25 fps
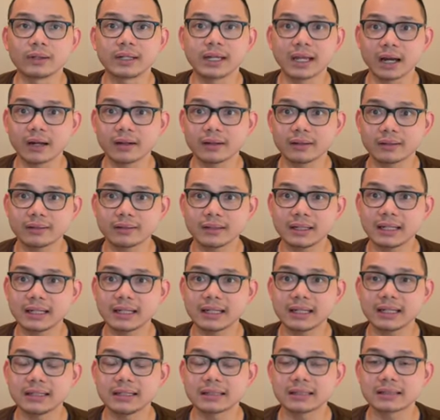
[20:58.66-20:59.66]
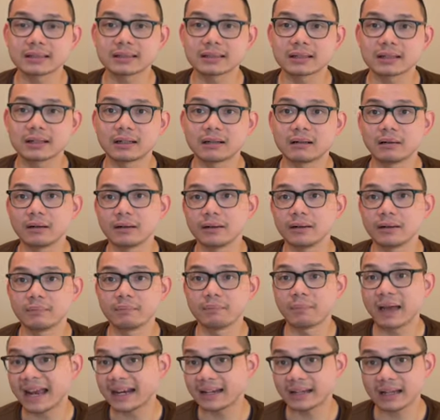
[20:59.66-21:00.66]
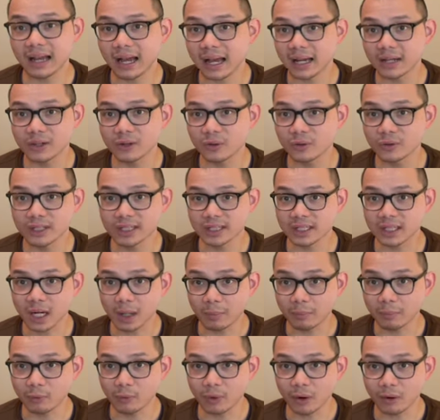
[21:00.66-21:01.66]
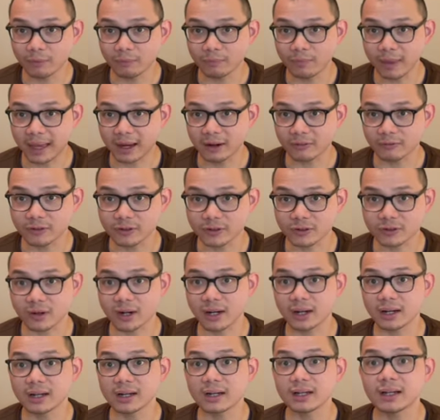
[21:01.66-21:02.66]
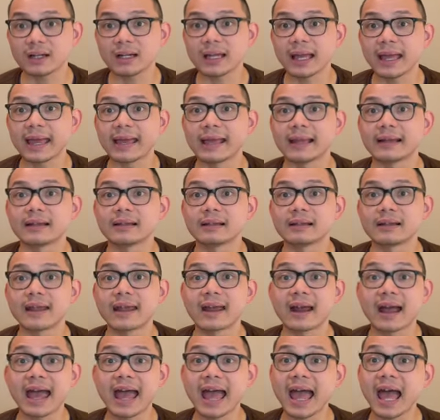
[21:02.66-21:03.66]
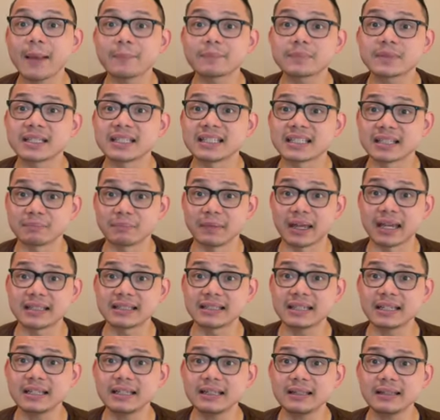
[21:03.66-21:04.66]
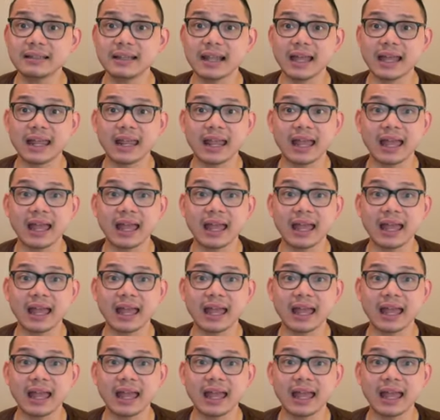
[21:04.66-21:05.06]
other thing is, the bank that I use is Commonwealth Bank of Australia, and their app is amazing. They